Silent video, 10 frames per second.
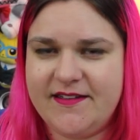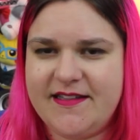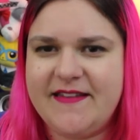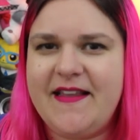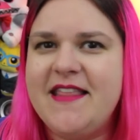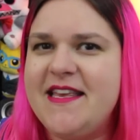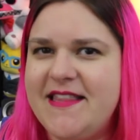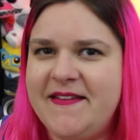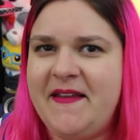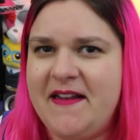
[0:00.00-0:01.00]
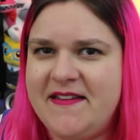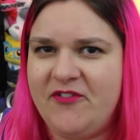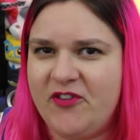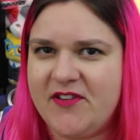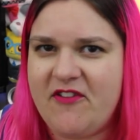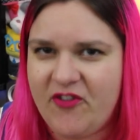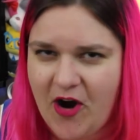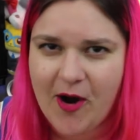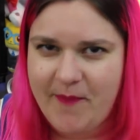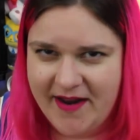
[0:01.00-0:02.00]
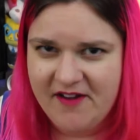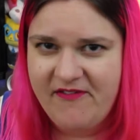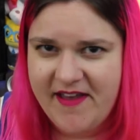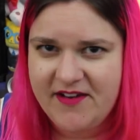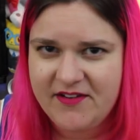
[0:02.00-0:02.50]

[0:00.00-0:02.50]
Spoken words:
I think they said it differently for our benefit.